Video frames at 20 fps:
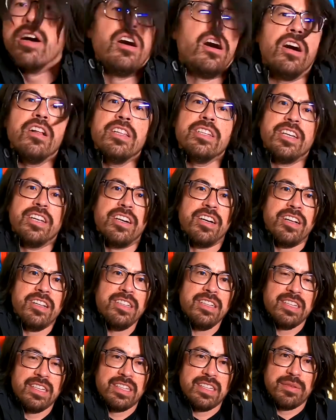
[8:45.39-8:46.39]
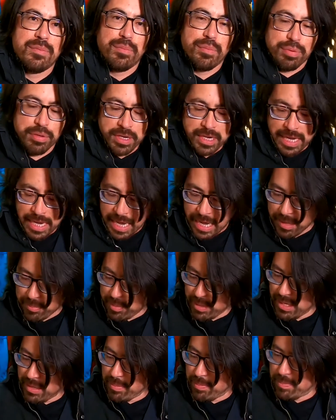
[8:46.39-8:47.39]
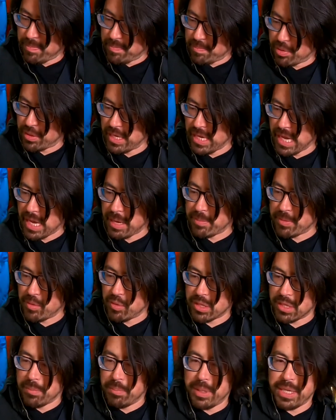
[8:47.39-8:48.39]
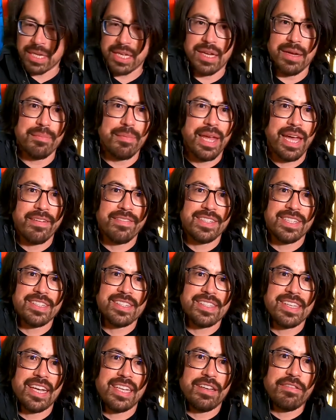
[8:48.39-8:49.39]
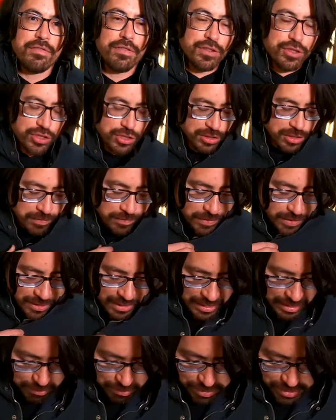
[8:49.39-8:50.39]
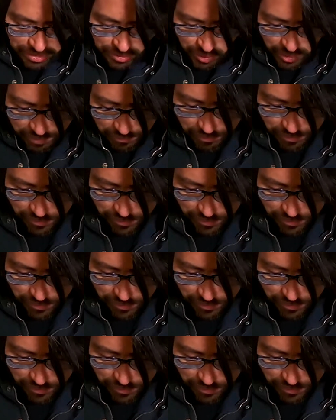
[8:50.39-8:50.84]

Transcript: All in all, pretty happy. Pretty happy with the pickup. Haven't decided for sure if I'll keep this one